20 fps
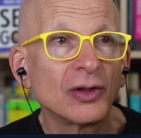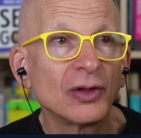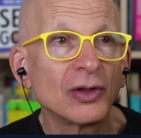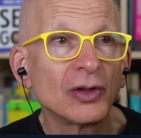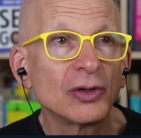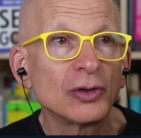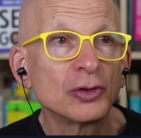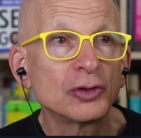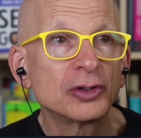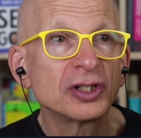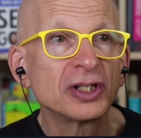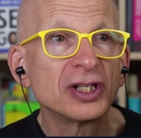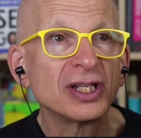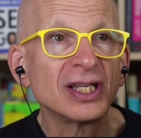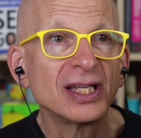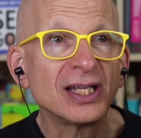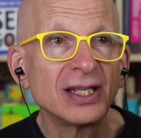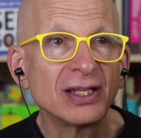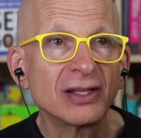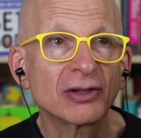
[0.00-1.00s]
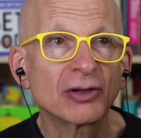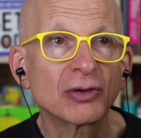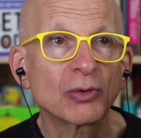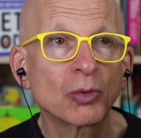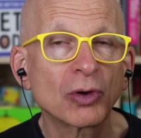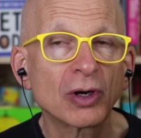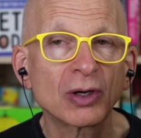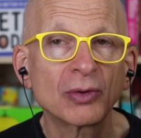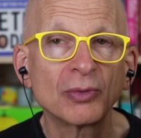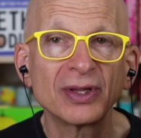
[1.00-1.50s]
You should either
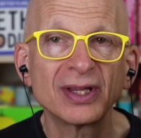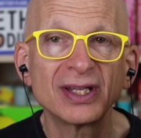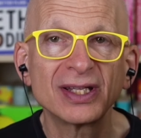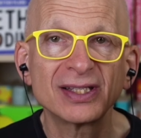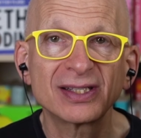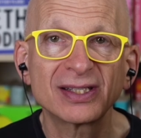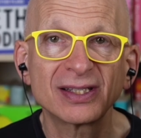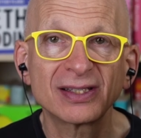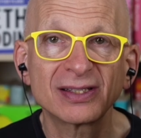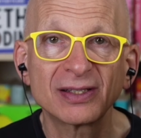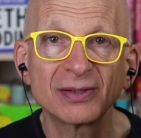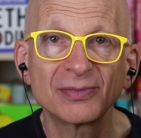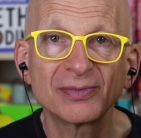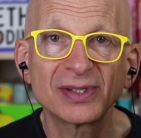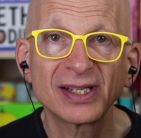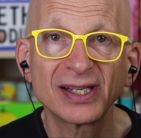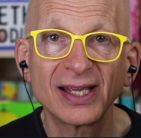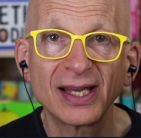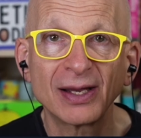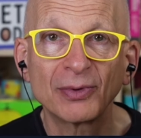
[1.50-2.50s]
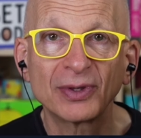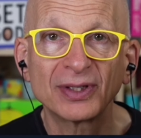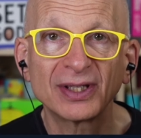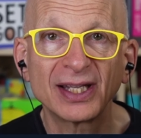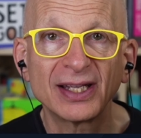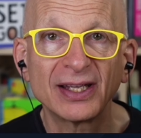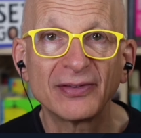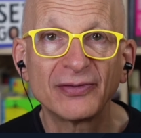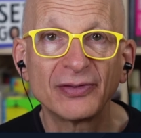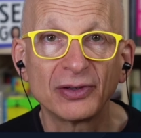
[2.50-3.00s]
work within systems and get what they
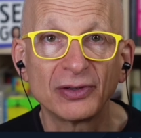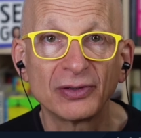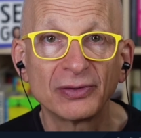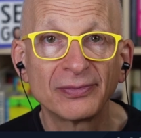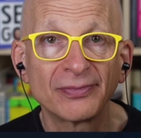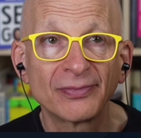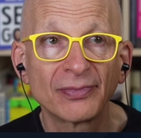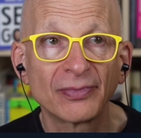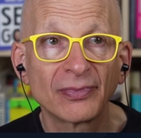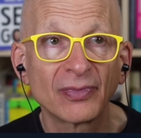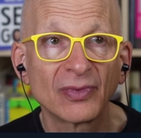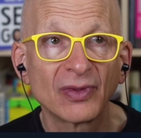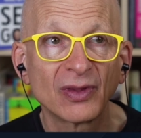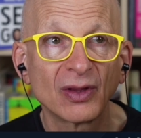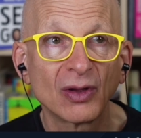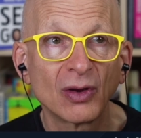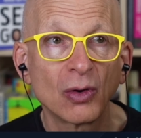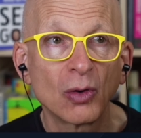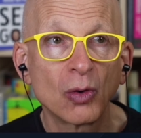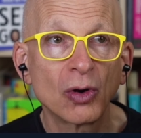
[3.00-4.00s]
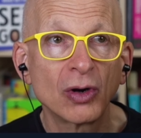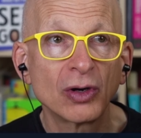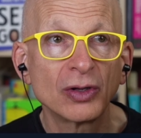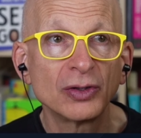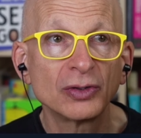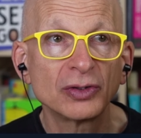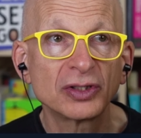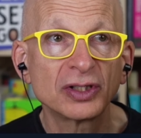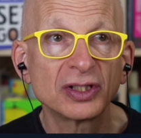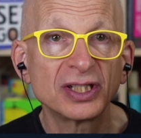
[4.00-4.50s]
give you, or you
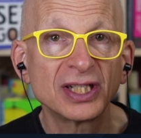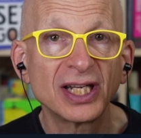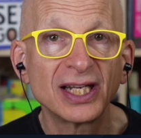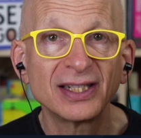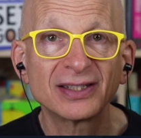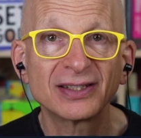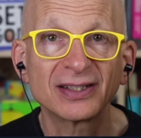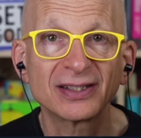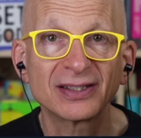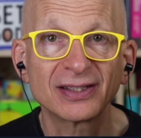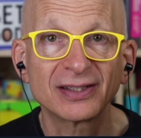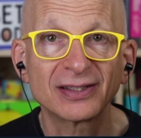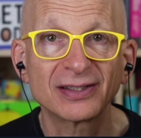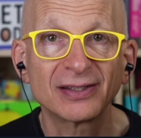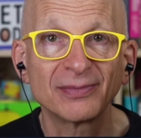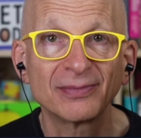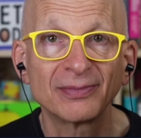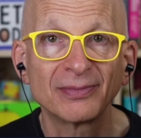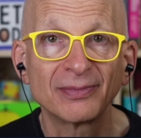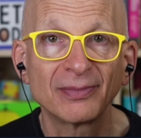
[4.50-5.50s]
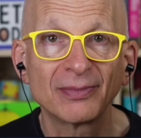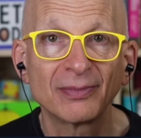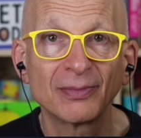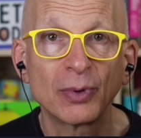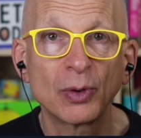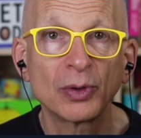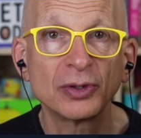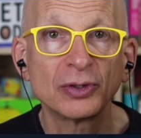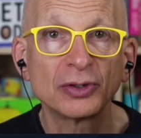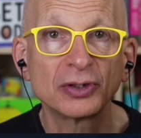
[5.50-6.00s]
should change the system. But
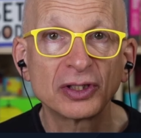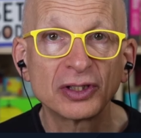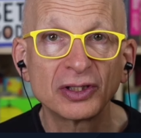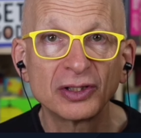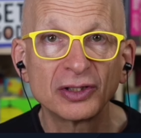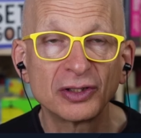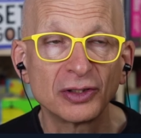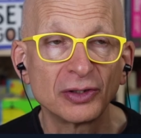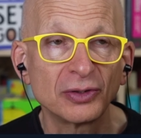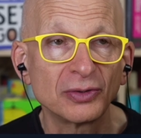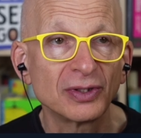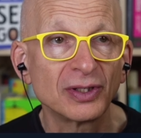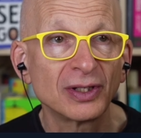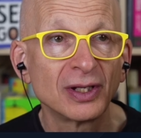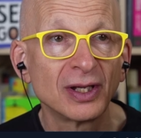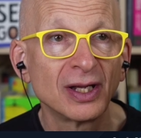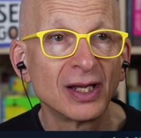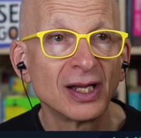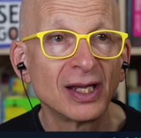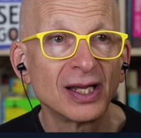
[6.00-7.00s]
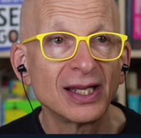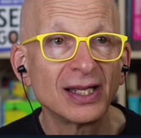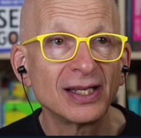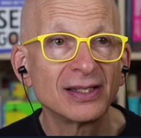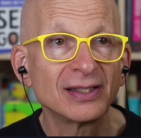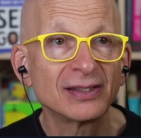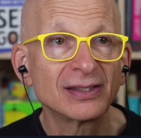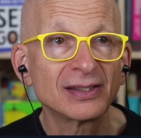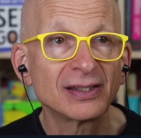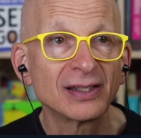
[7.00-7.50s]
what you shouldn't do
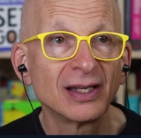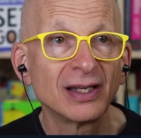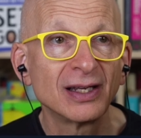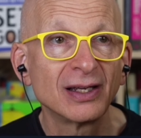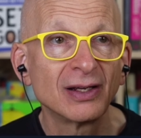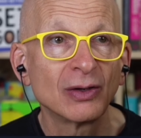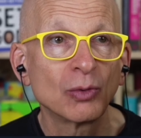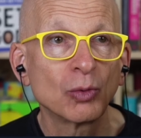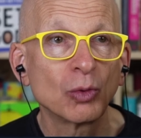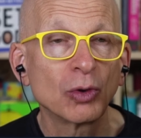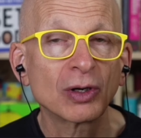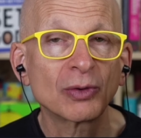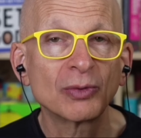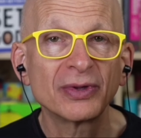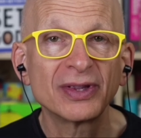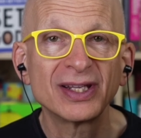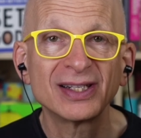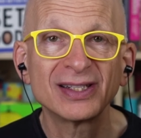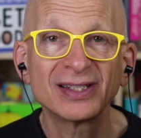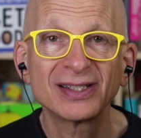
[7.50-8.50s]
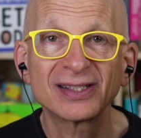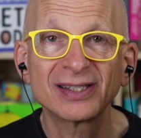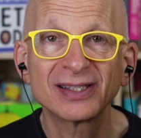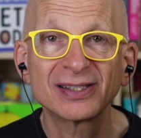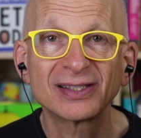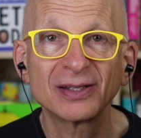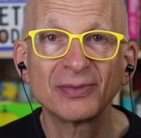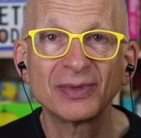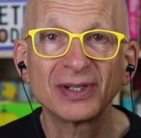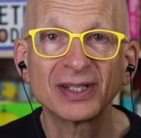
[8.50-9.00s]
is work within a
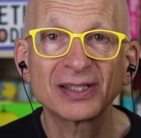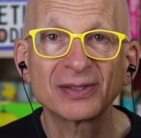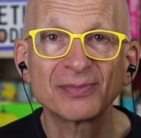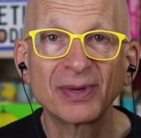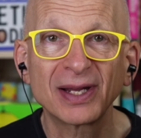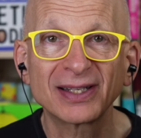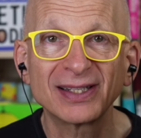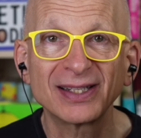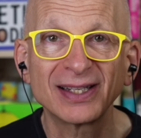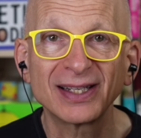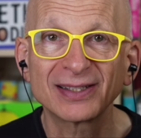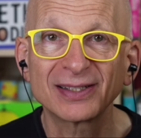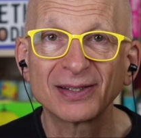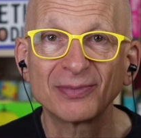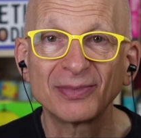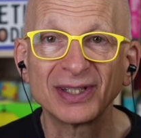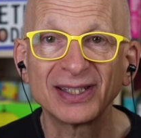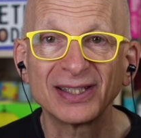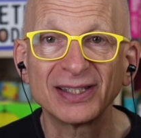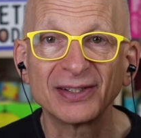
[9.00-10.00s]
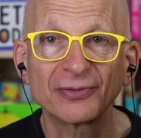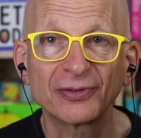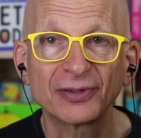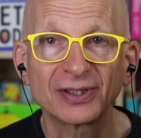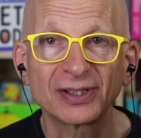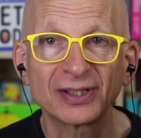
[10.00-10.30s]
system and expect to get something different.